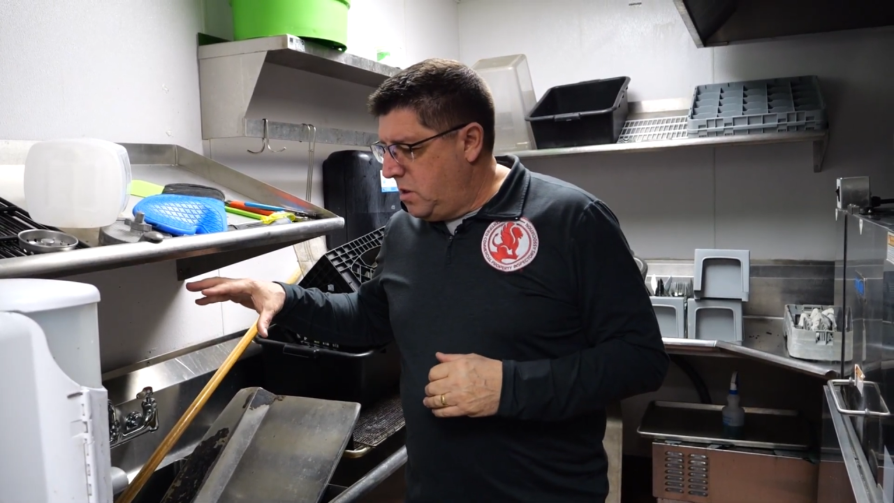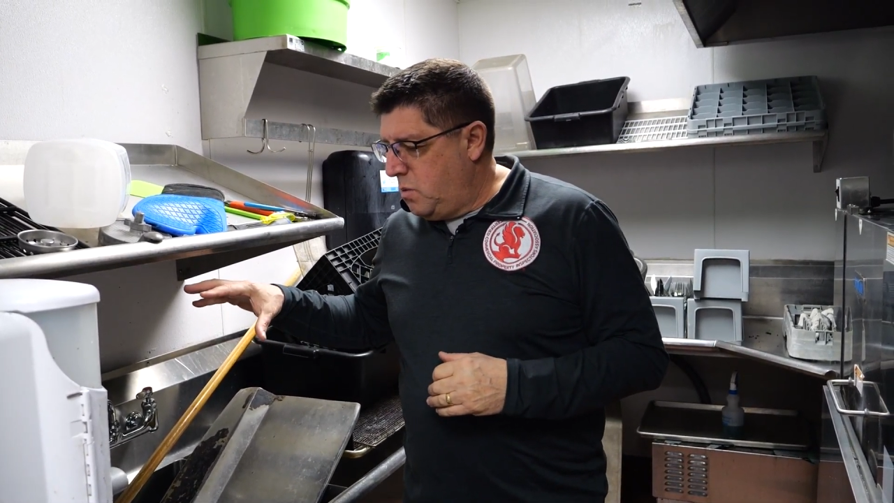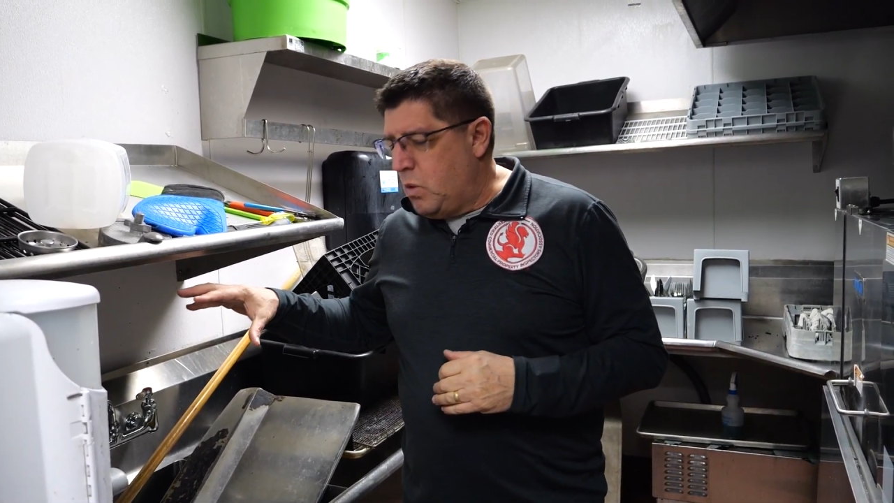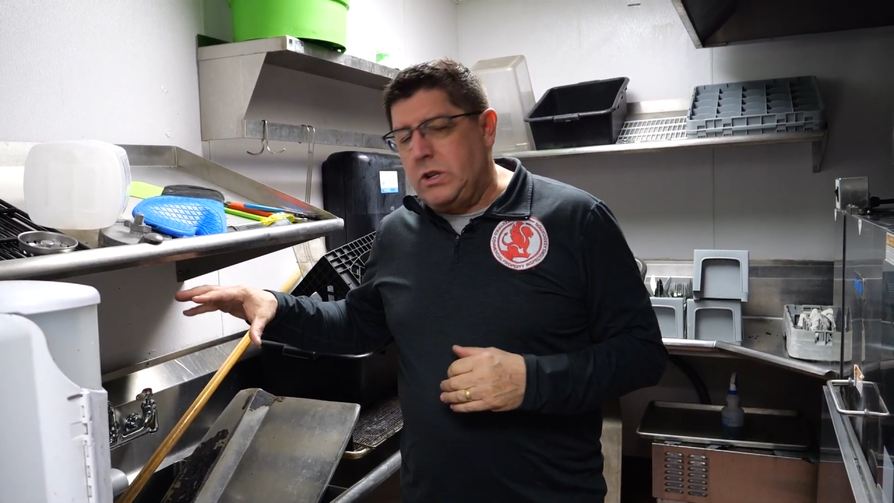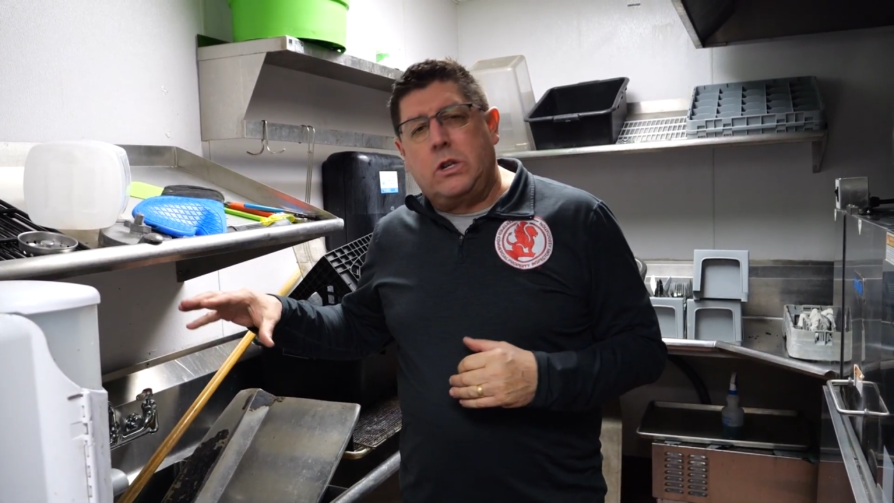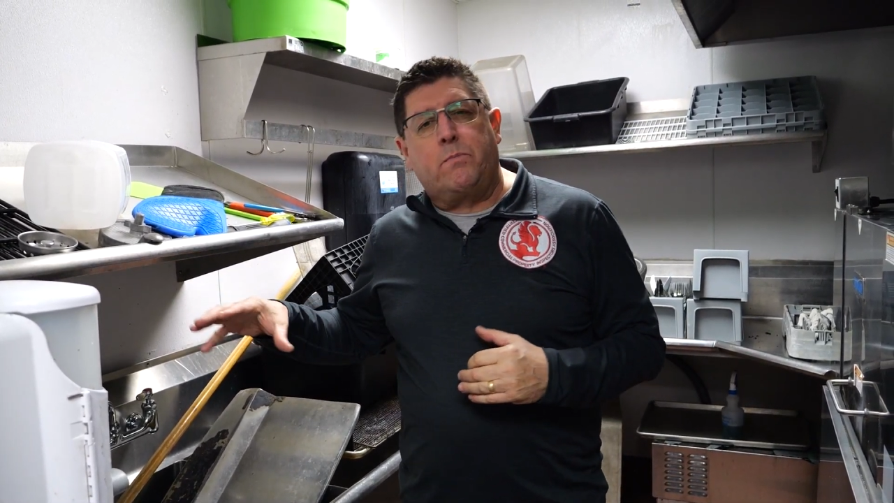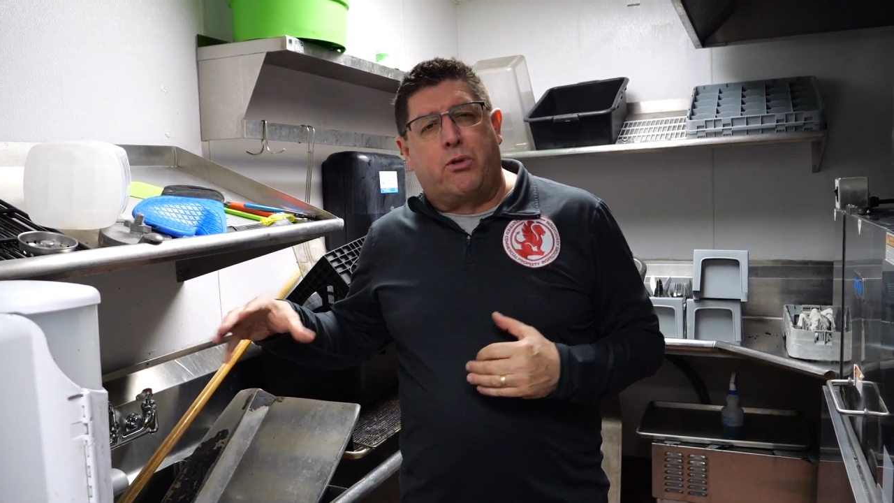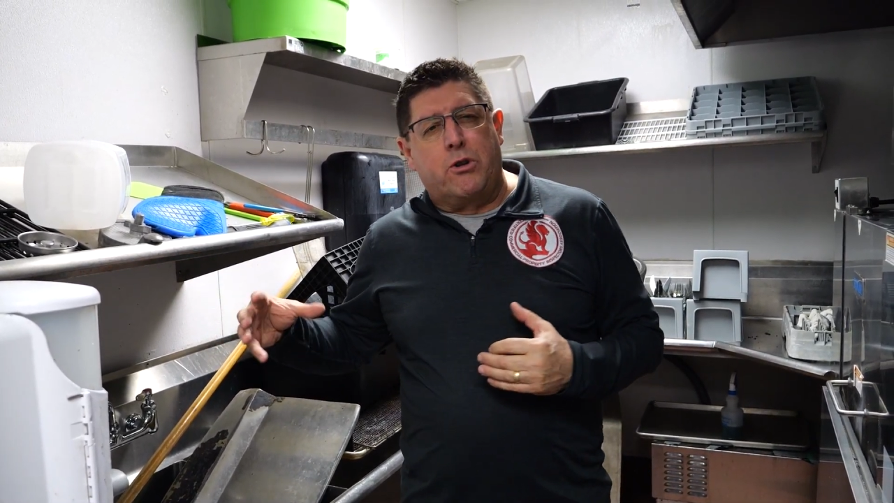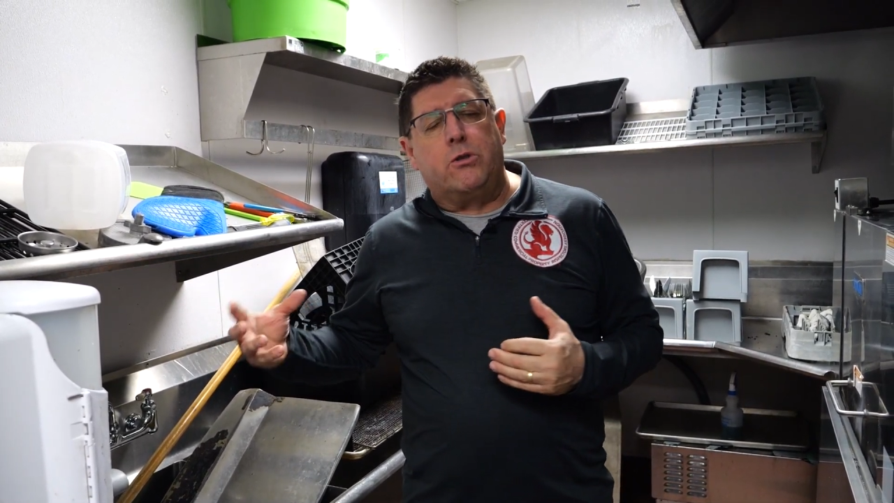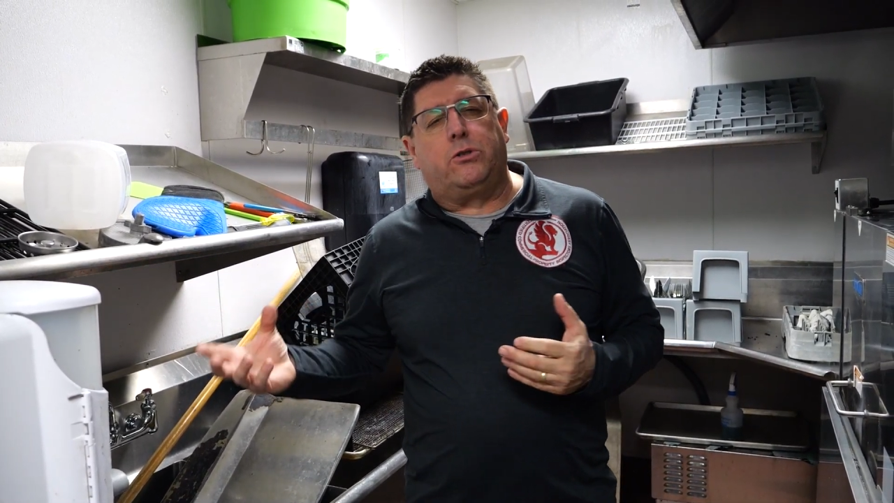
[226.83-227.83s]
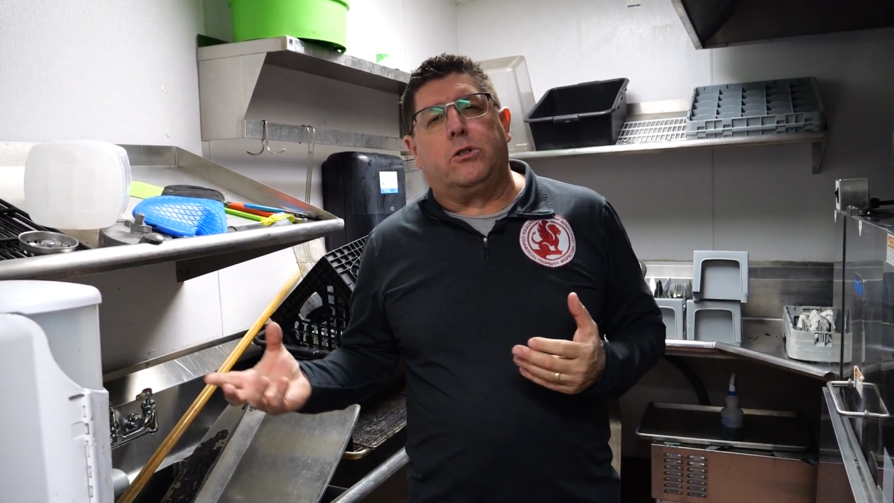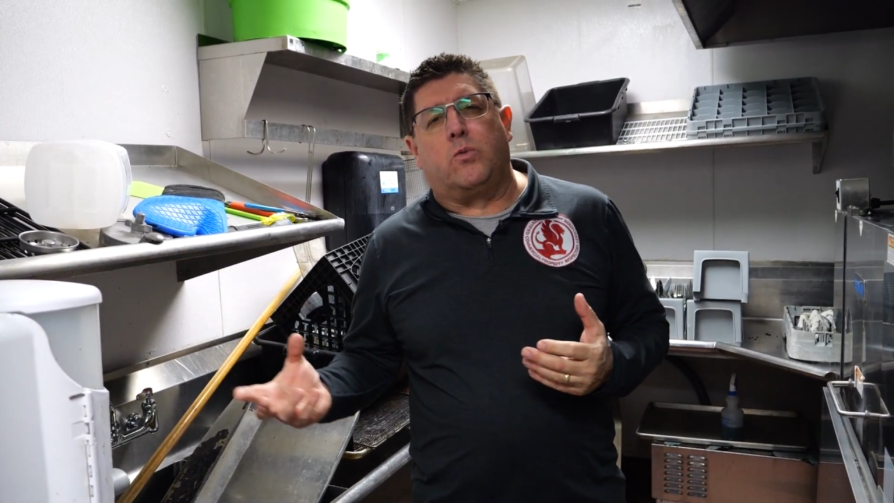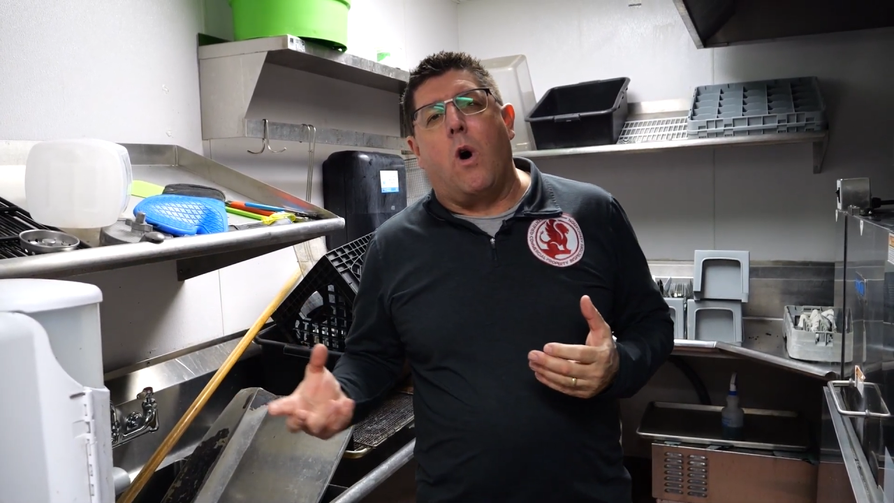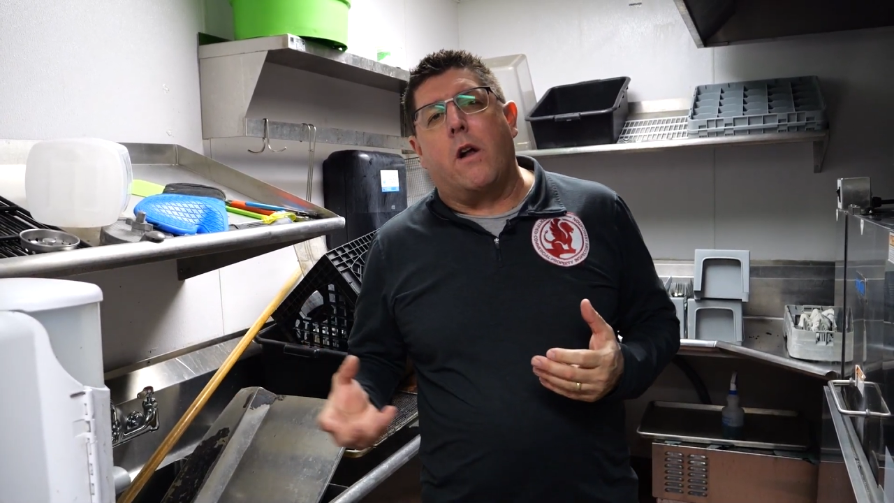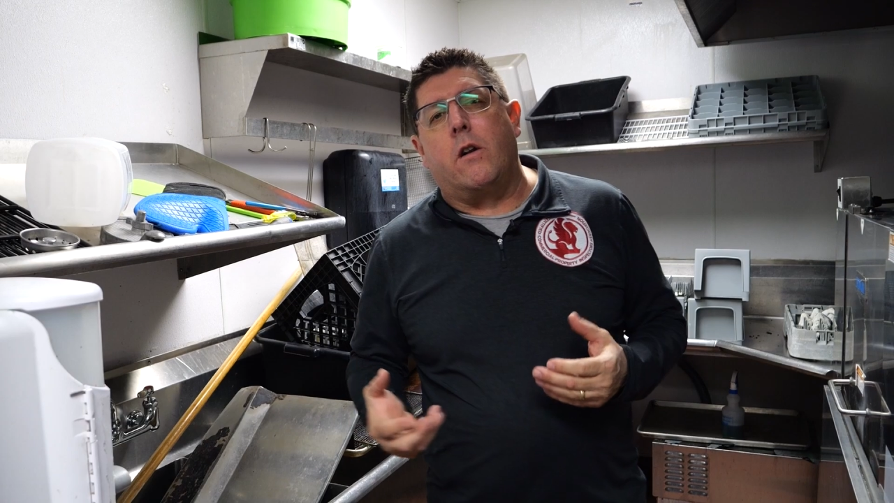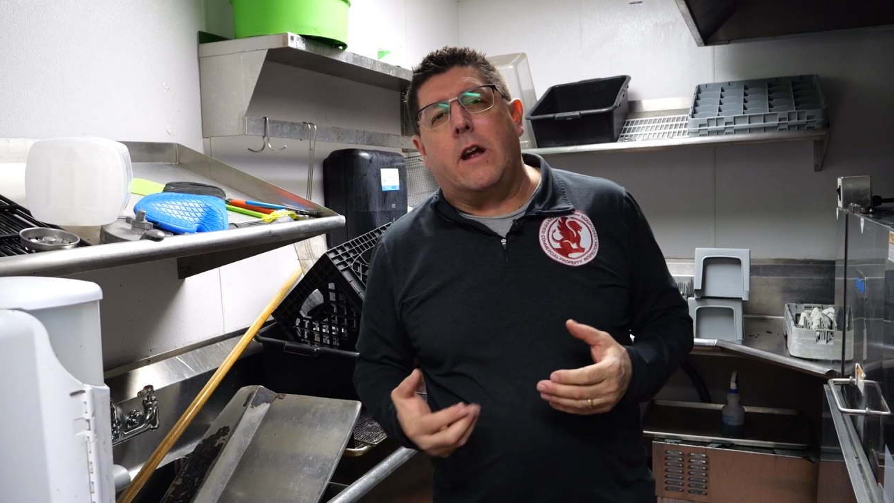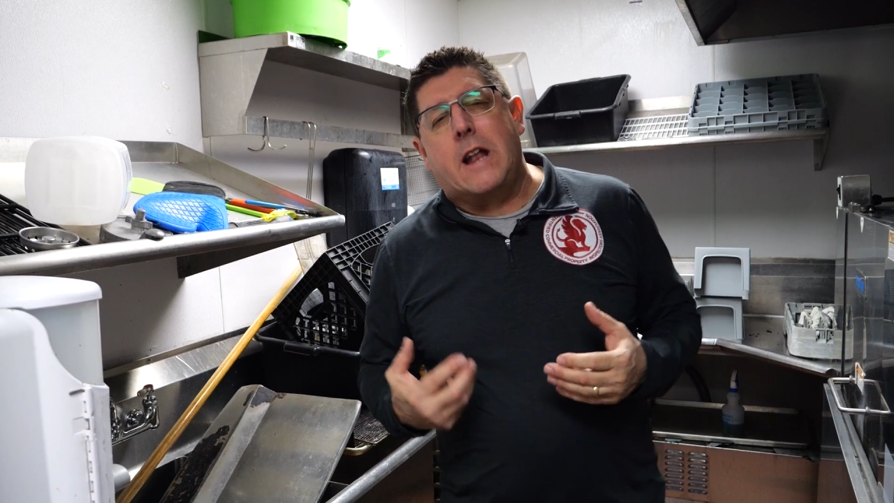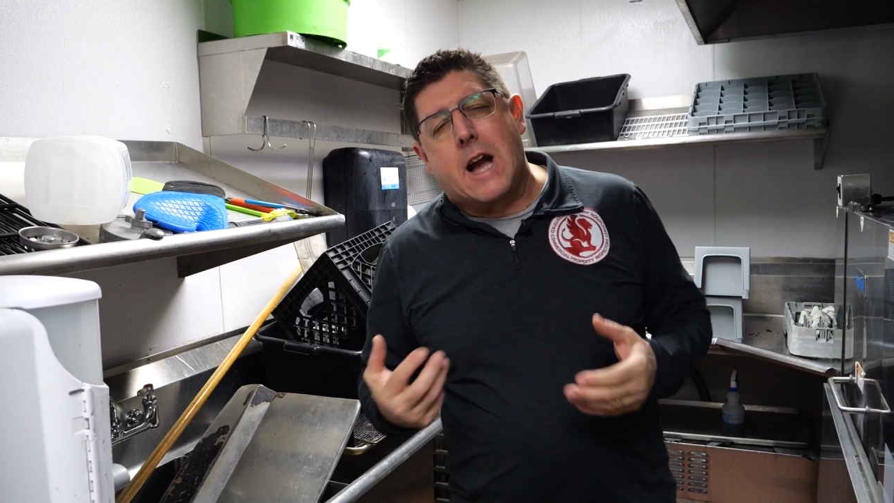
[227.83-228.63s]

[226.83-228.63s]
which produces water in